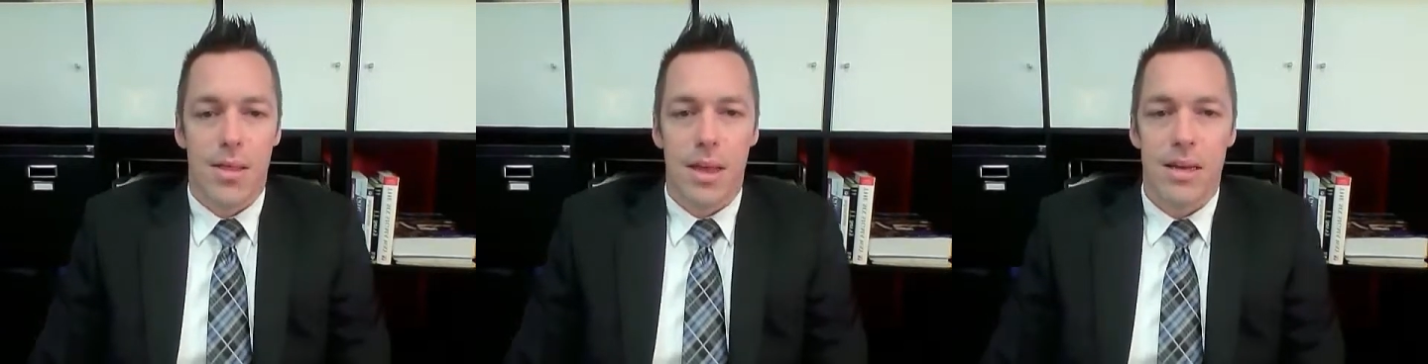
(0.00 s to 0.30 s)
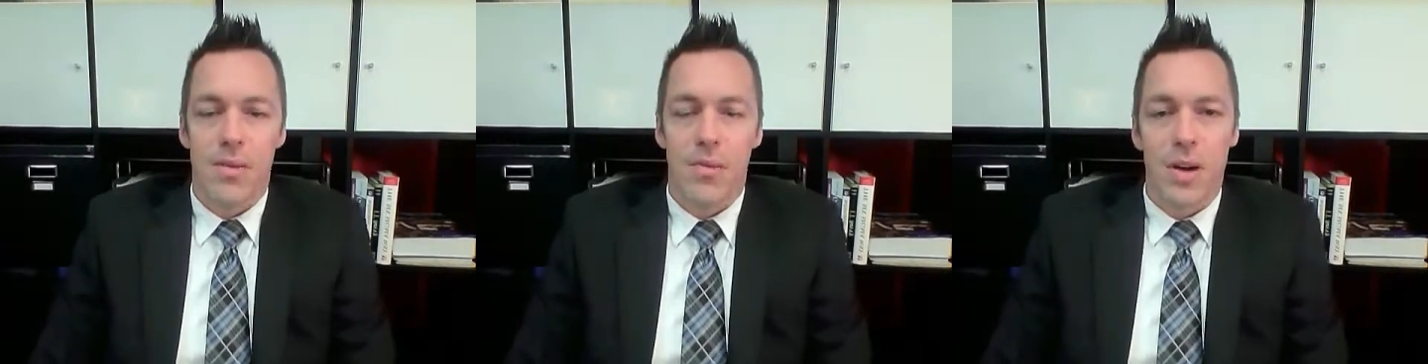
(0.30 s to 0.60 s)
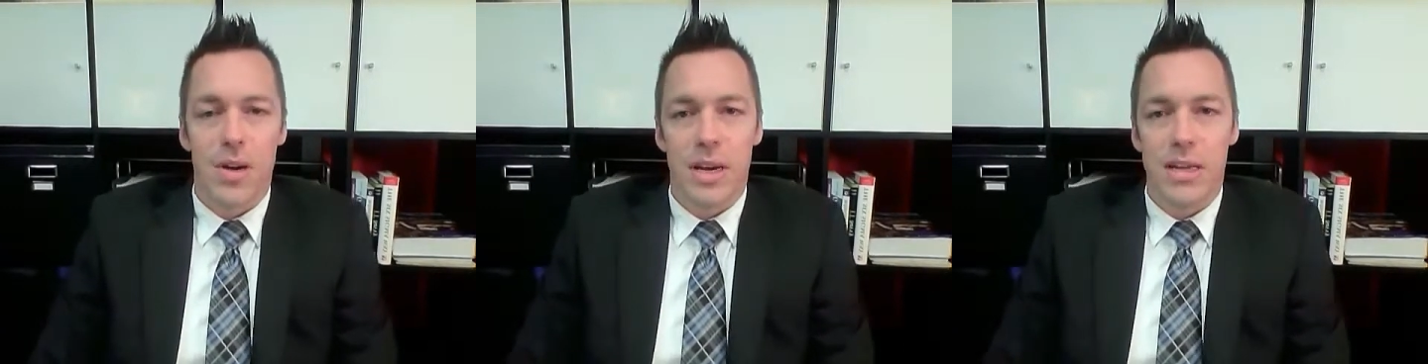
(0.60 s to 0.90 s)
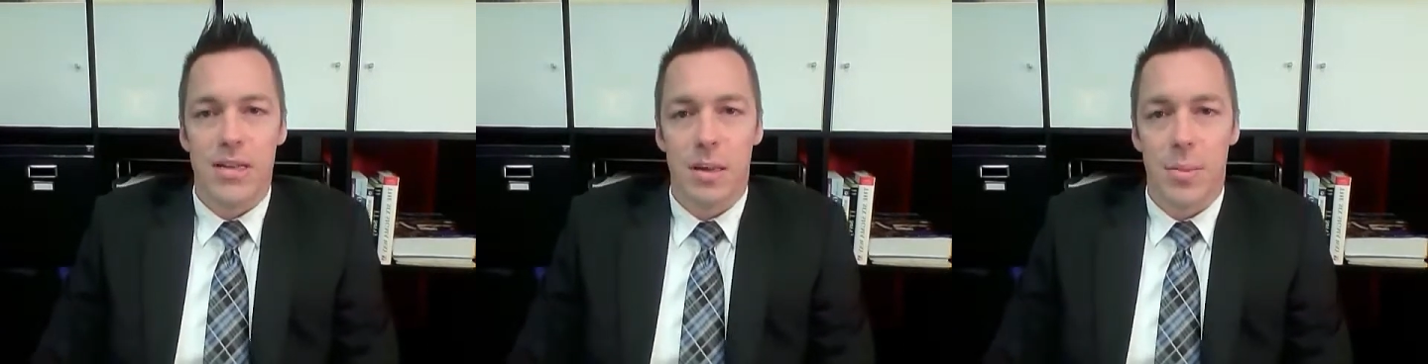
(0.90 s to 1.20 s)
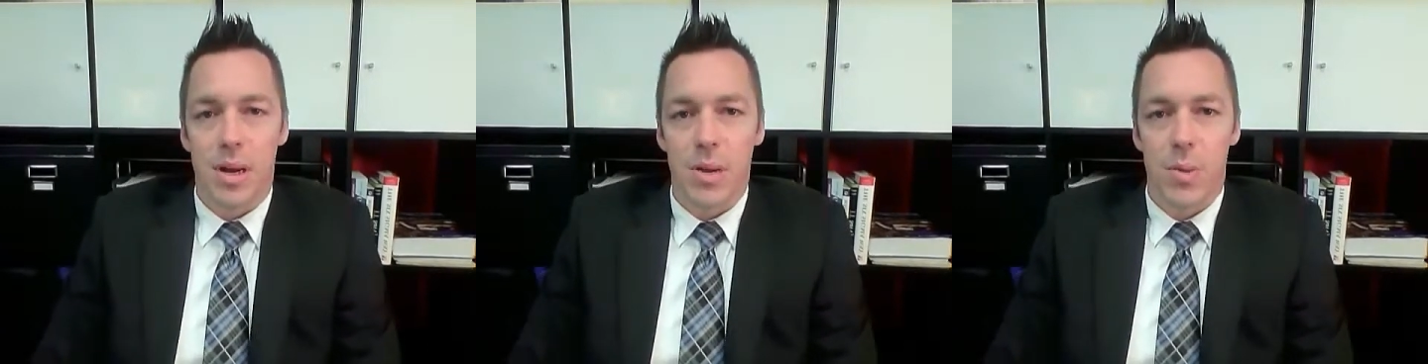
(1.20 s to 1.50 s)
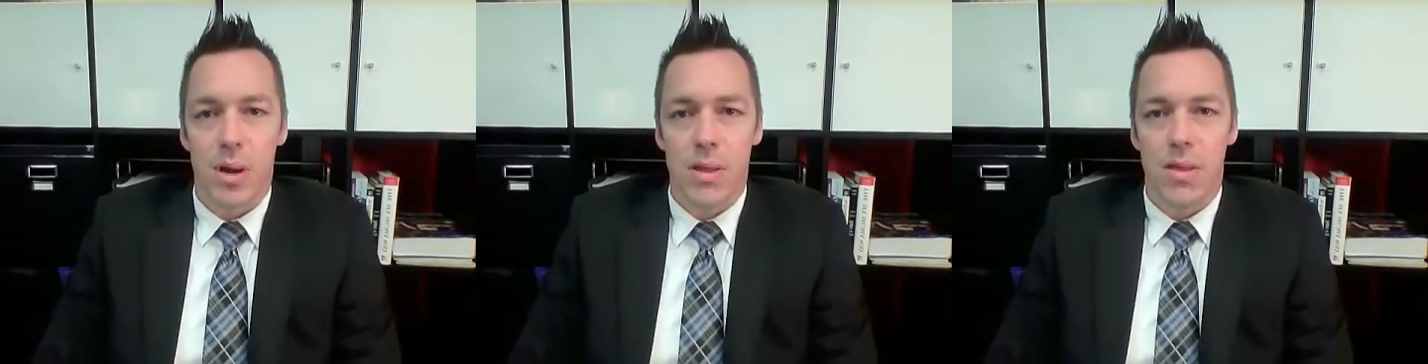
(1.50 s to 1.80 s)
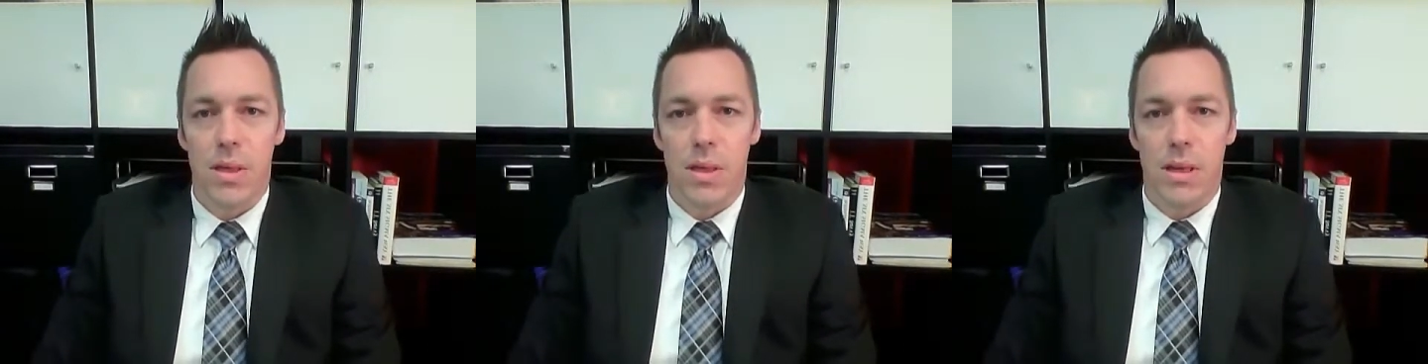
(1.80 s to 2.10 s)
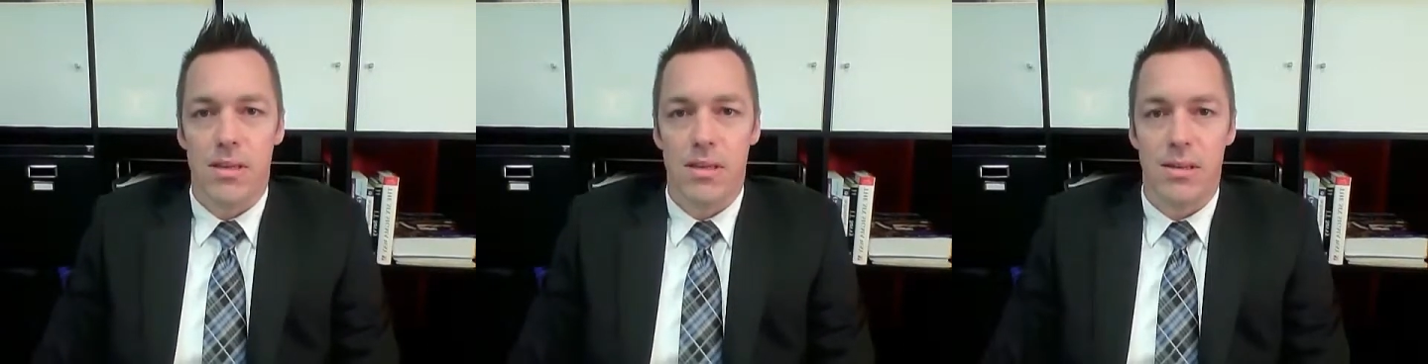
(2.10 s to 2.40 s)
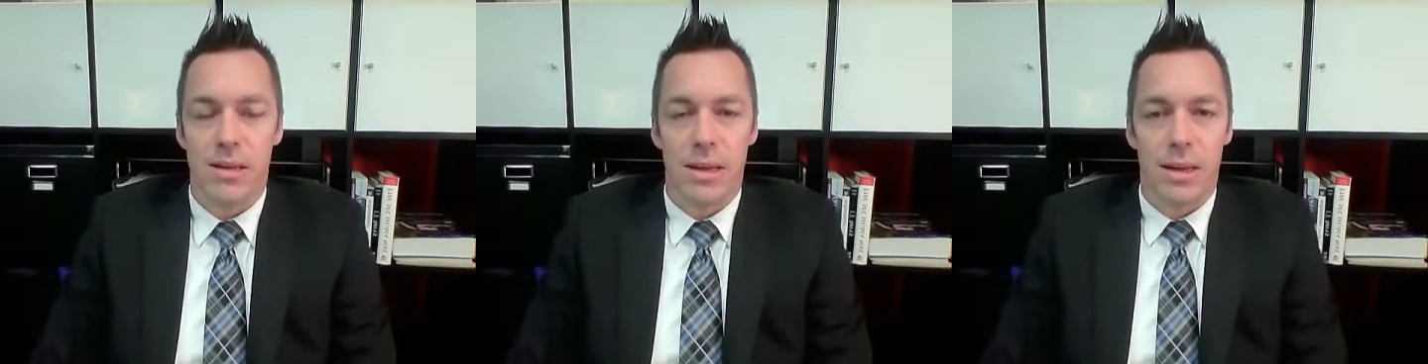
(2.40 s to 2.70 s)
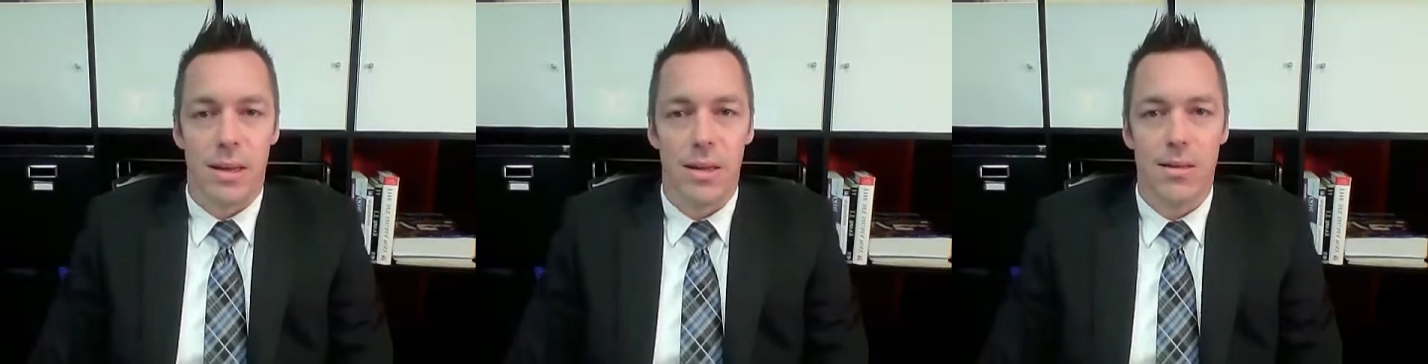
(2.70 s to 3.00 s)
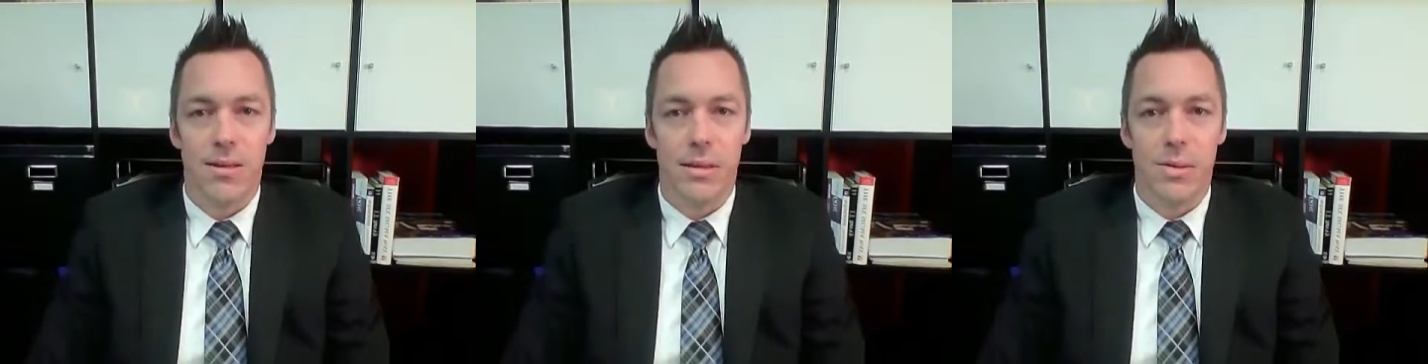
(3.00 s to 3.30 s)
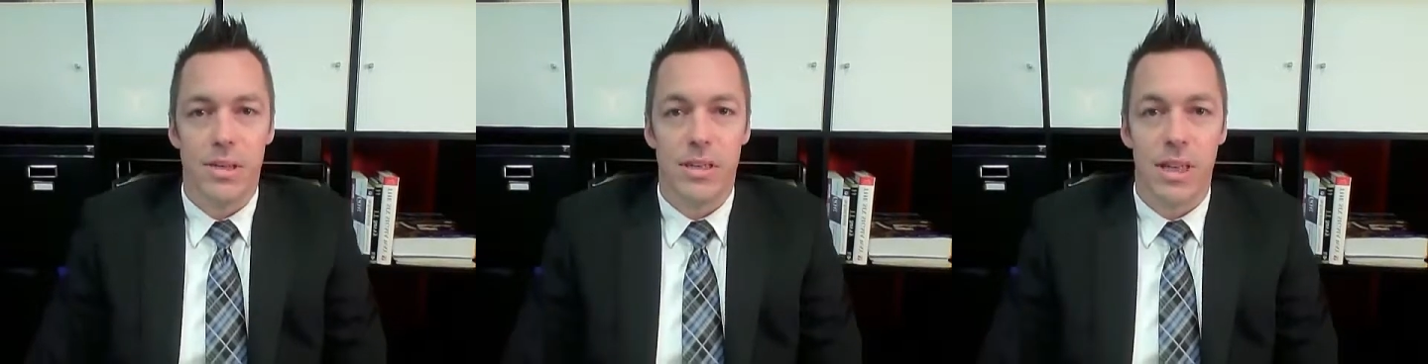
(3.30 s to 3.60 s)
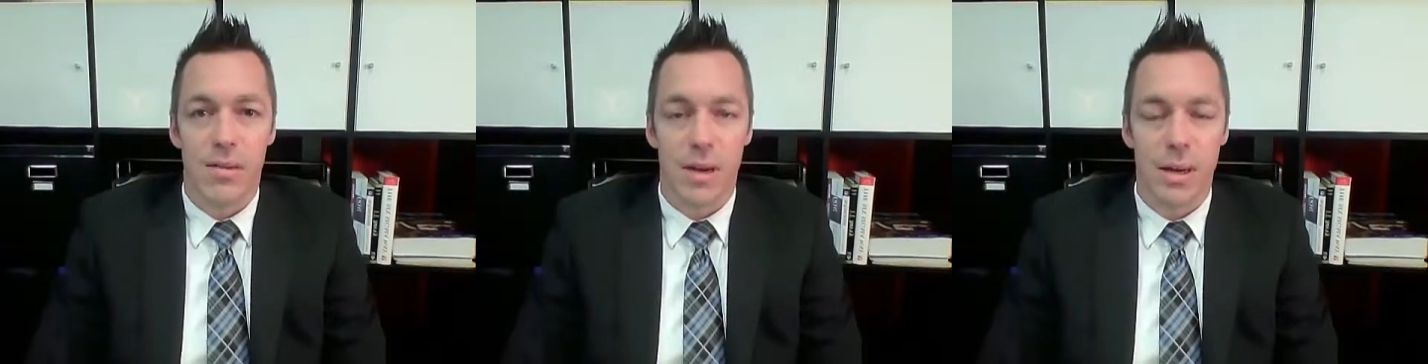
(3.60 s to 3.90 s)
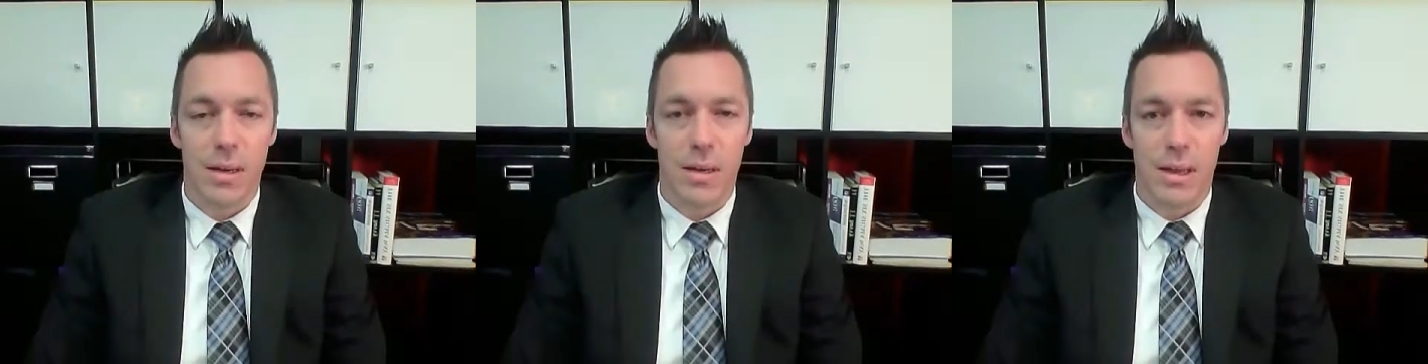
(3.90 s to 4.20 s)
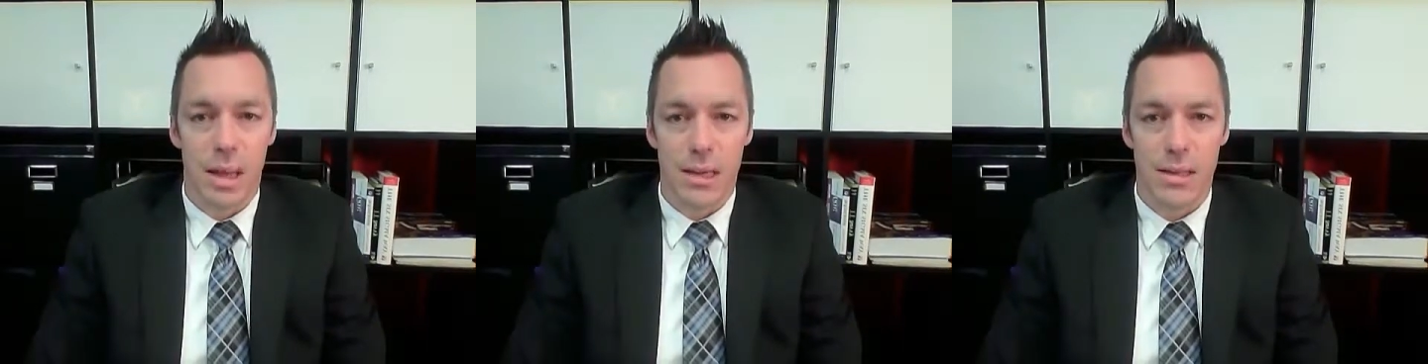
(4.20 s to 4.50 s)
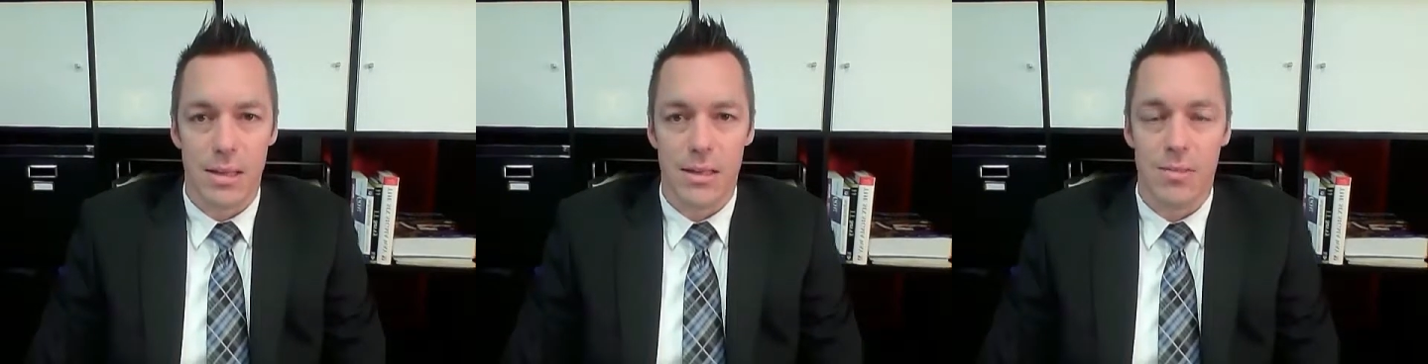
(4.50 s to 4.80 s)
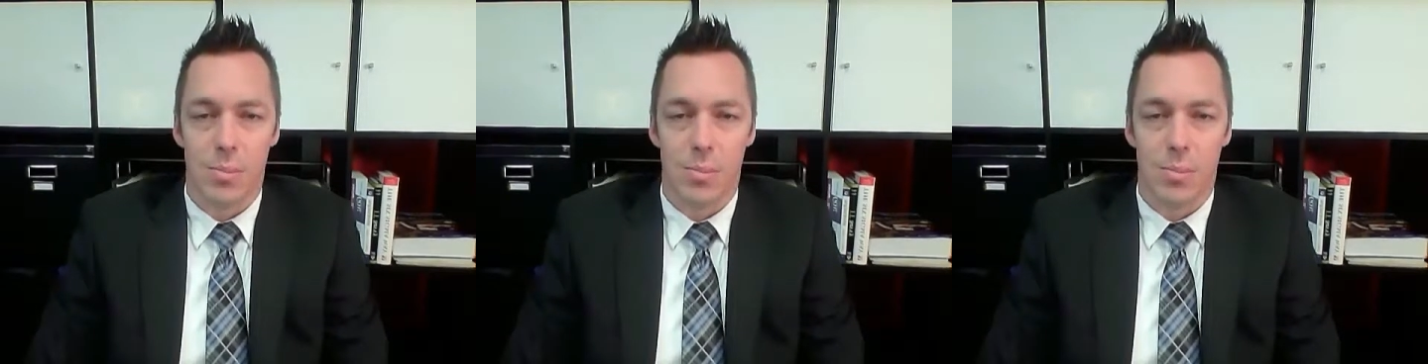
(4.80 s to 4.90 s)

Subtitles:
They definitely need somebody with existing Series 7 license,